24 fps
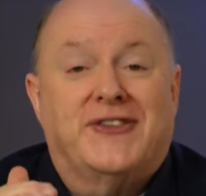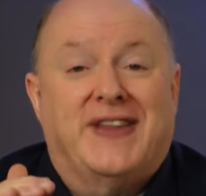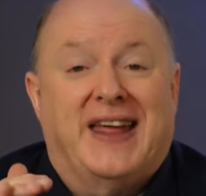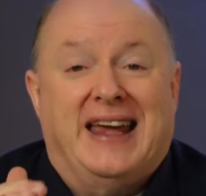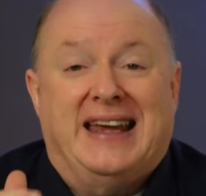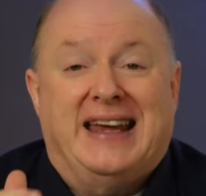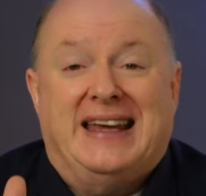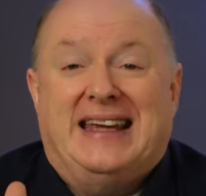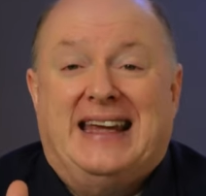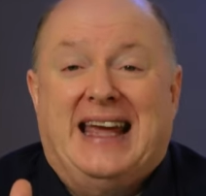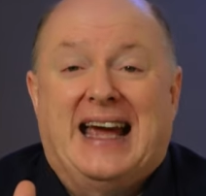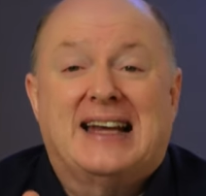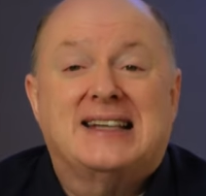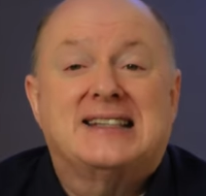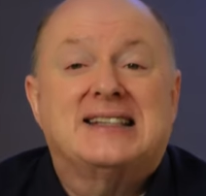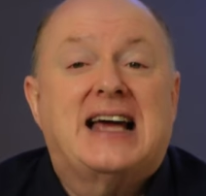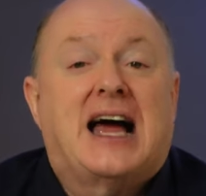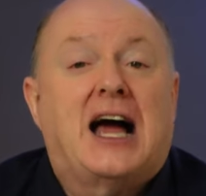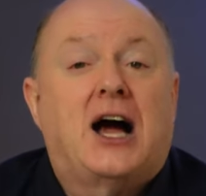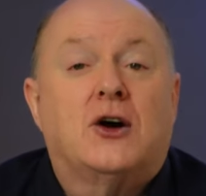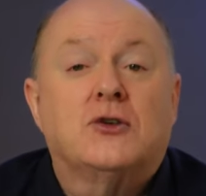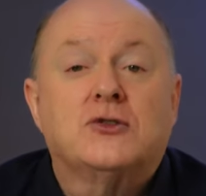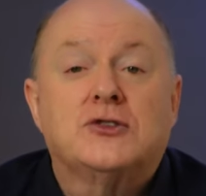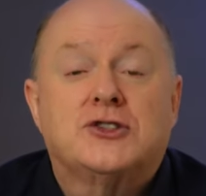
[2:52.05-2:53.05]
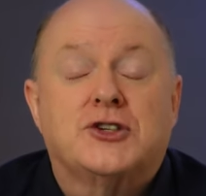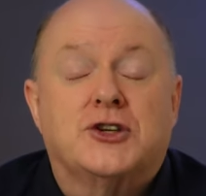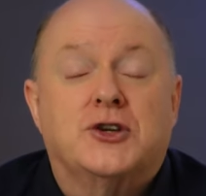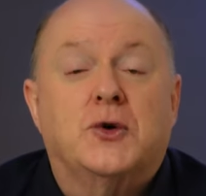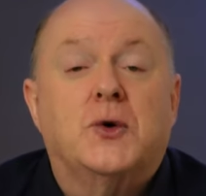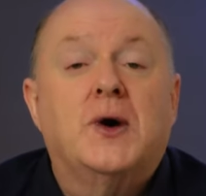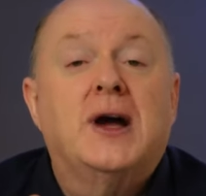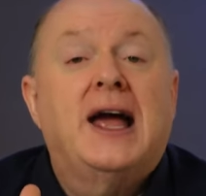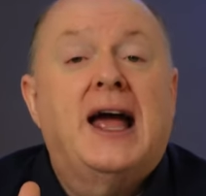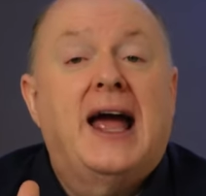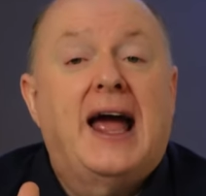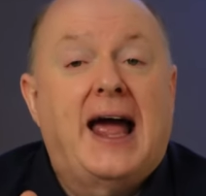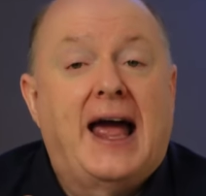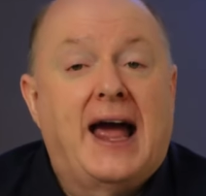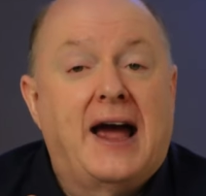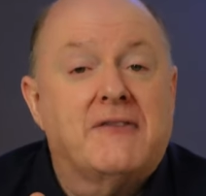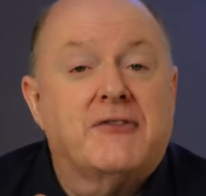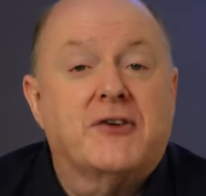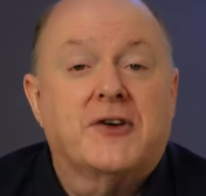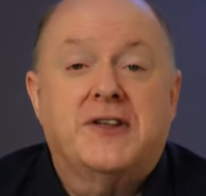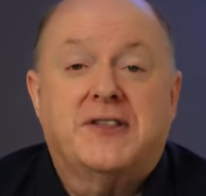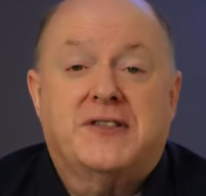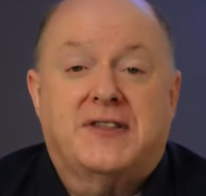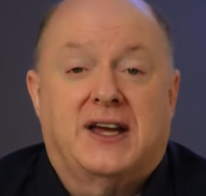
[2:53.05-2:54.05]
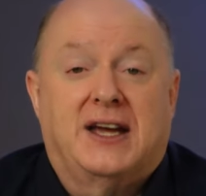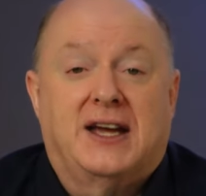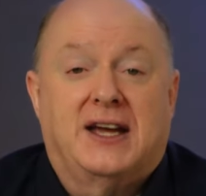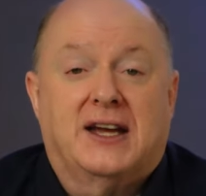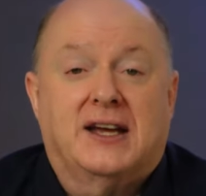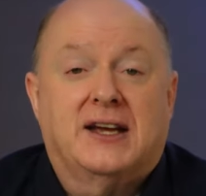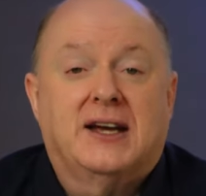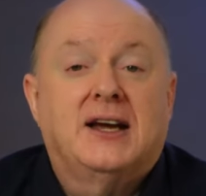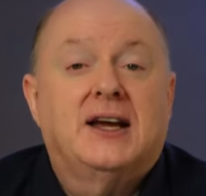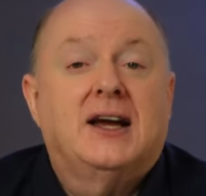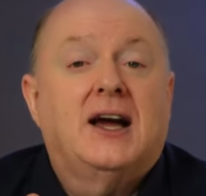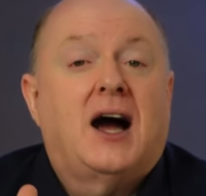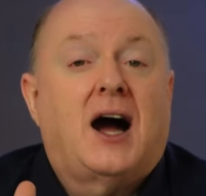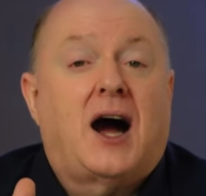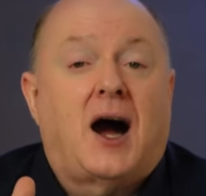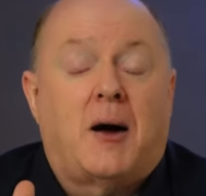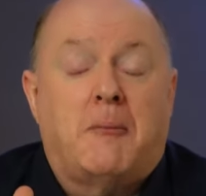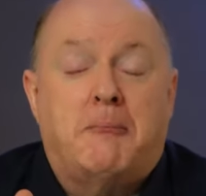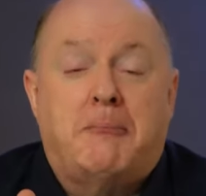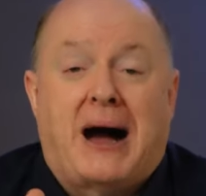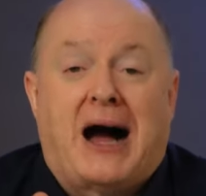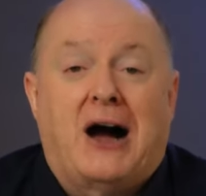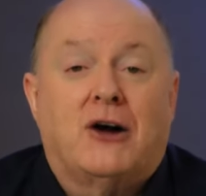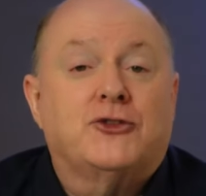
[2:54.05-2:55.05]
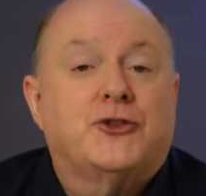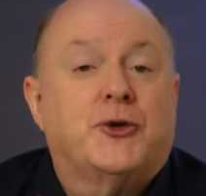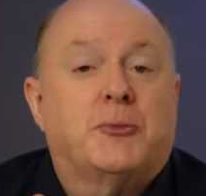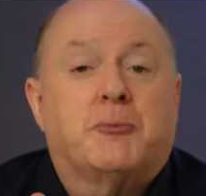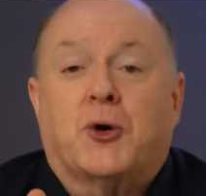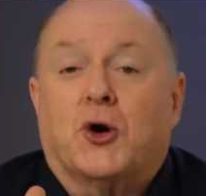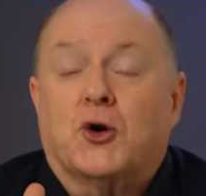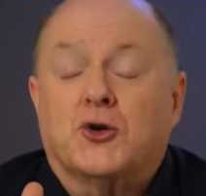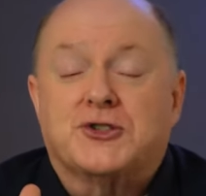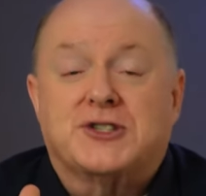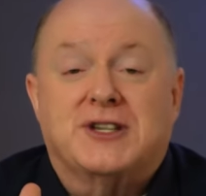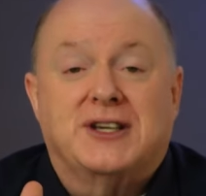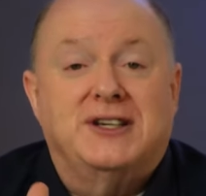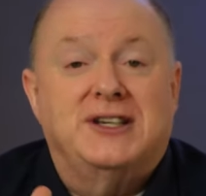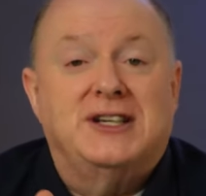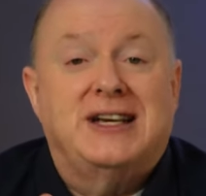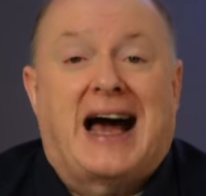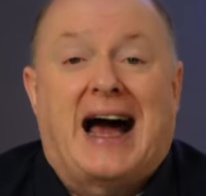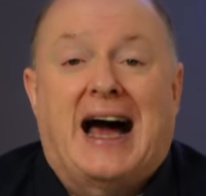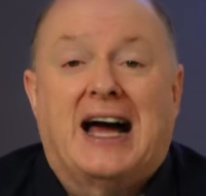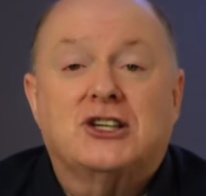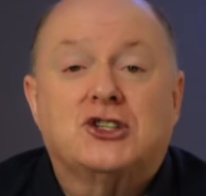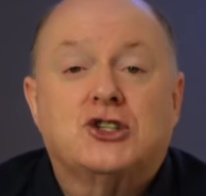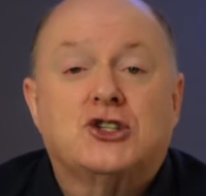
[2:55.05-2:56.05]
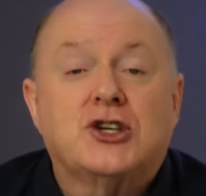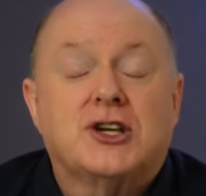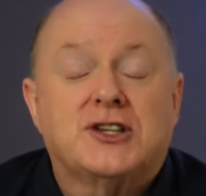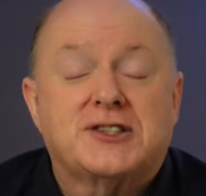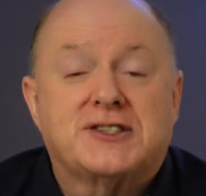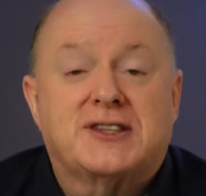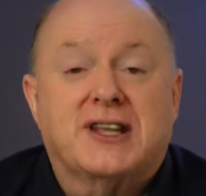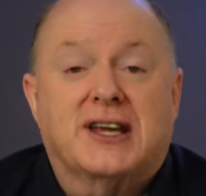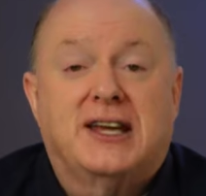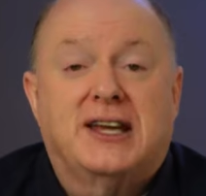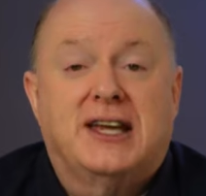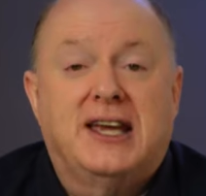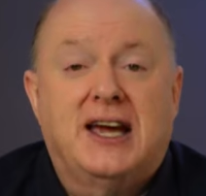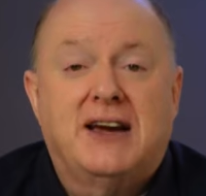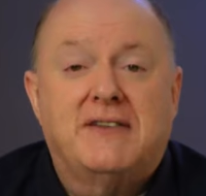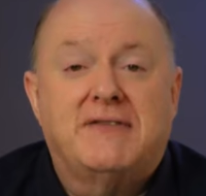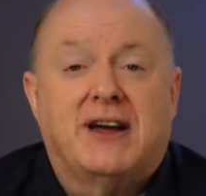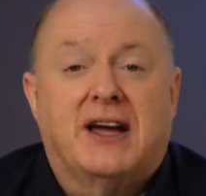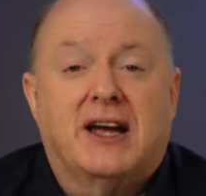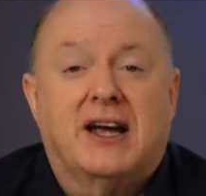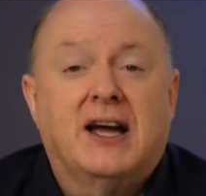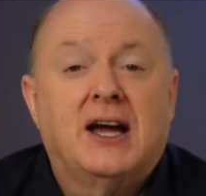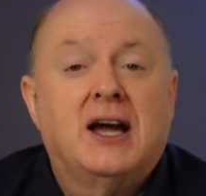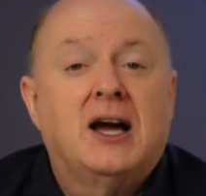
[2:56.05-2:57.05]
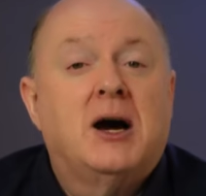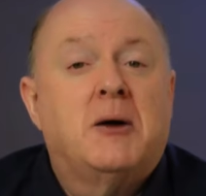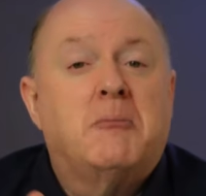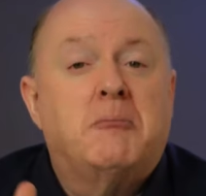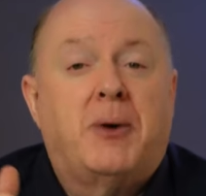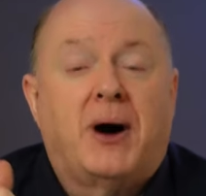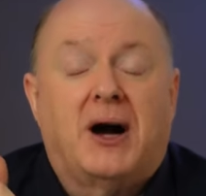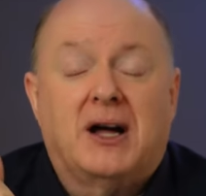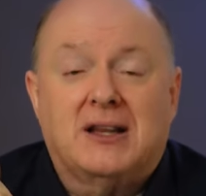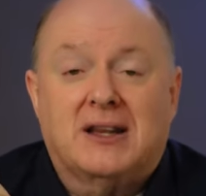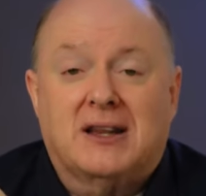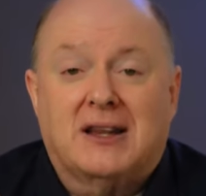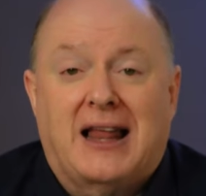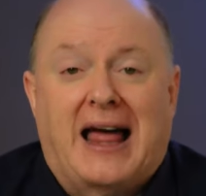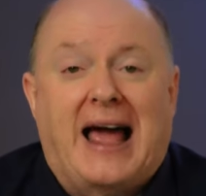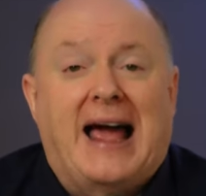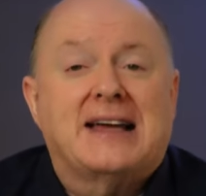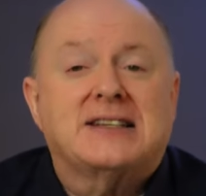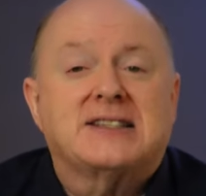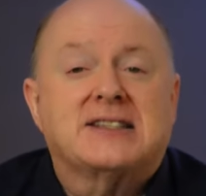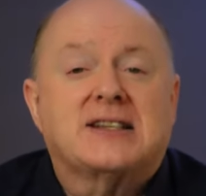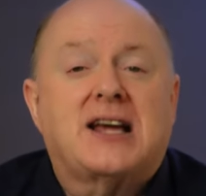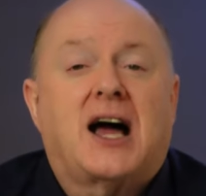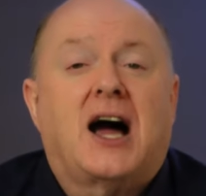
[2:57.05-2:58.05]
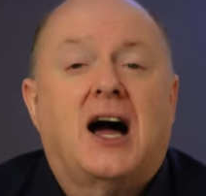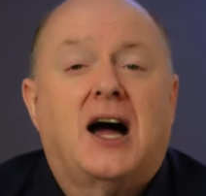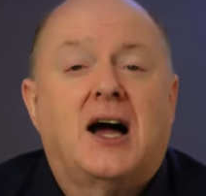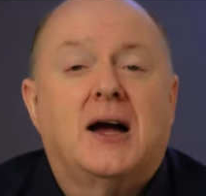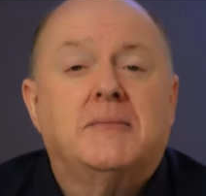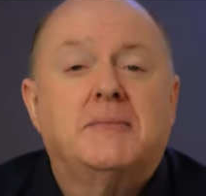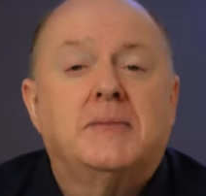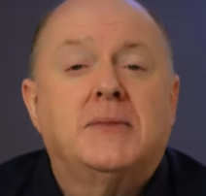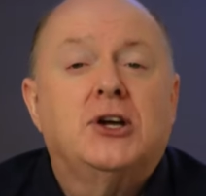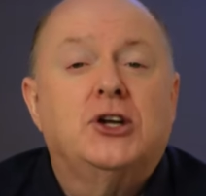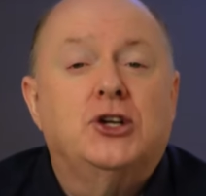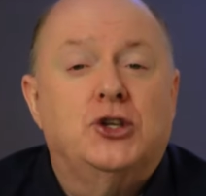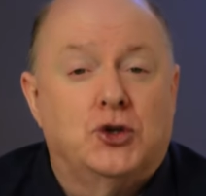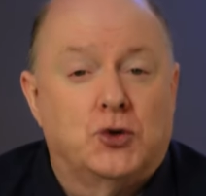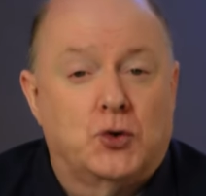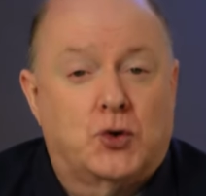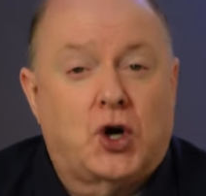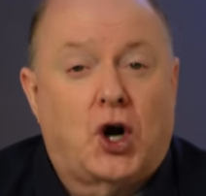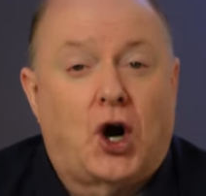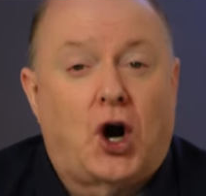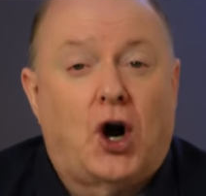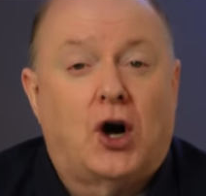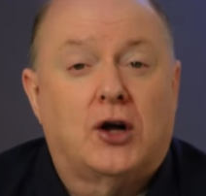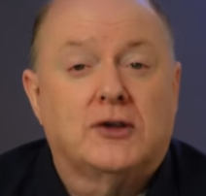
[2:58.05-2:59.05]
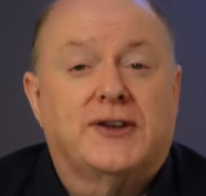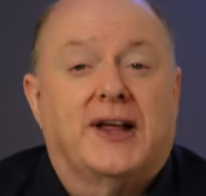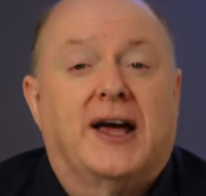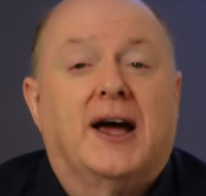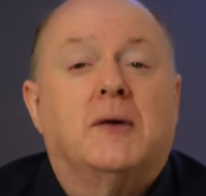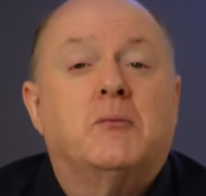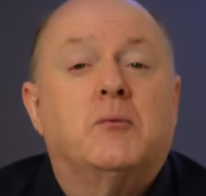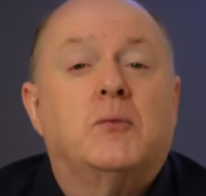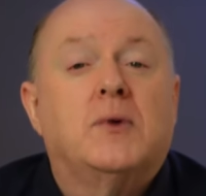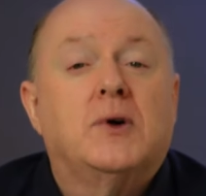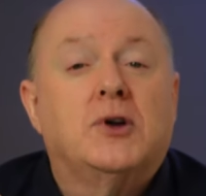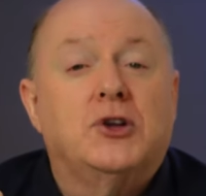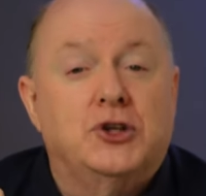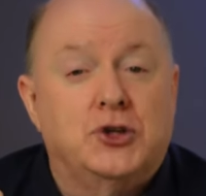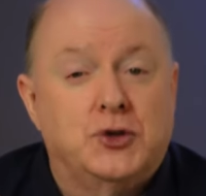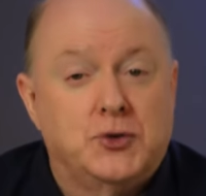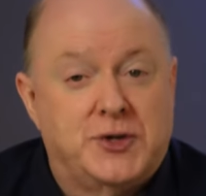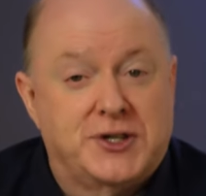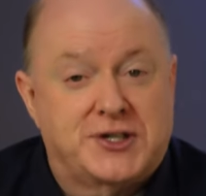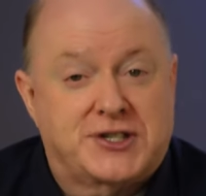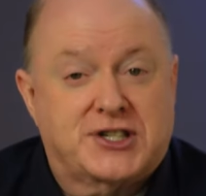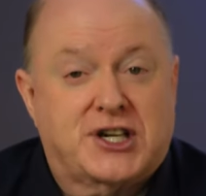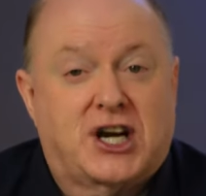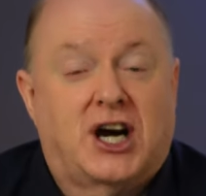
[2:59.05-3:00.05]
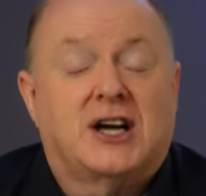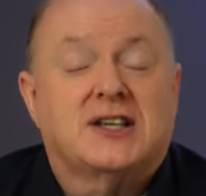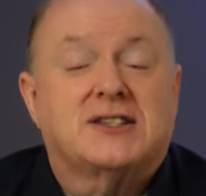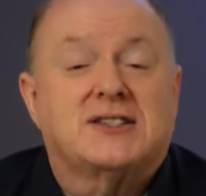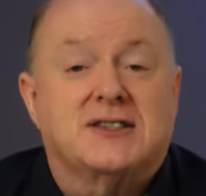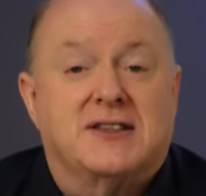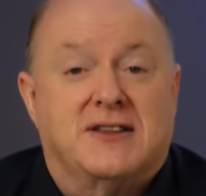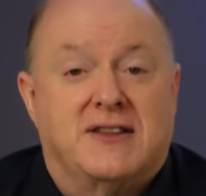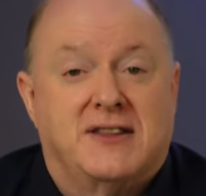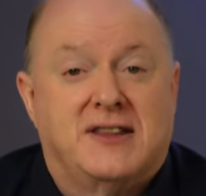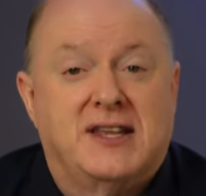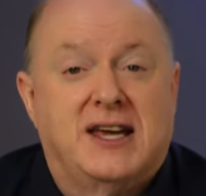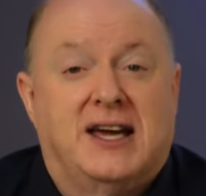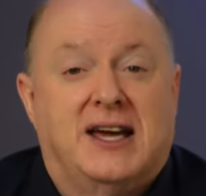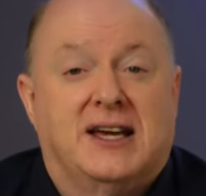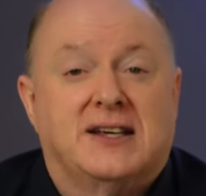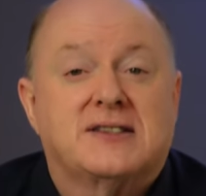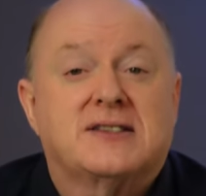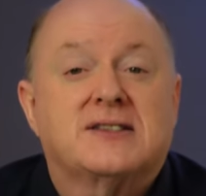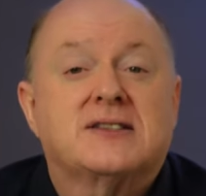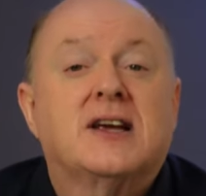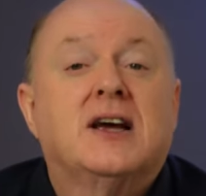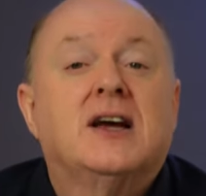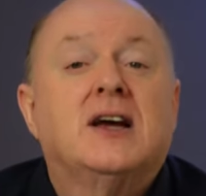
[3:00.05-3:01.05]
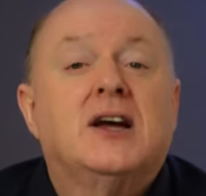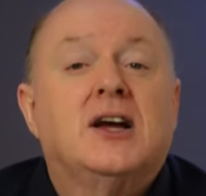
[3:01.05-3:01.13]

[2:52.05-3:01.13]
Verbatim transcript: They get down to everything about the person, not just the giving, but last time you called them, you discussed this.